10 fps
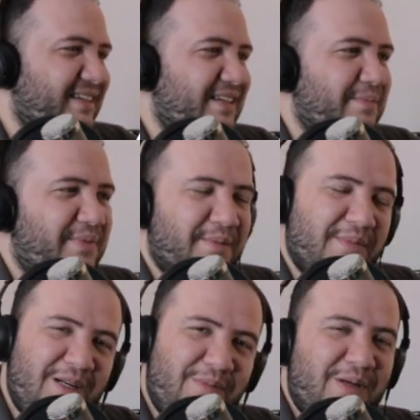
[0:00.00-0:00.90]
But
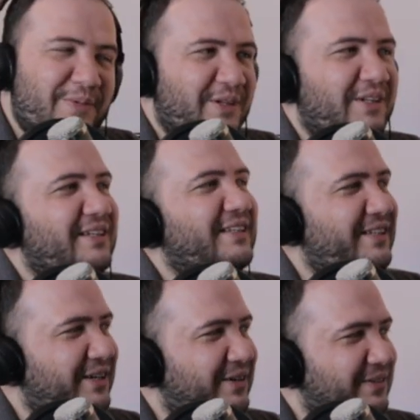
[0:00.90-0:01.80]
many people,
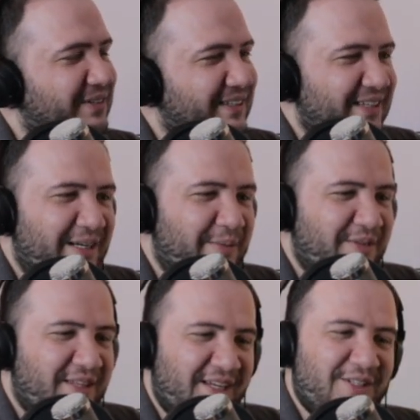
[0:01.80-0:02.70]
you know, think it's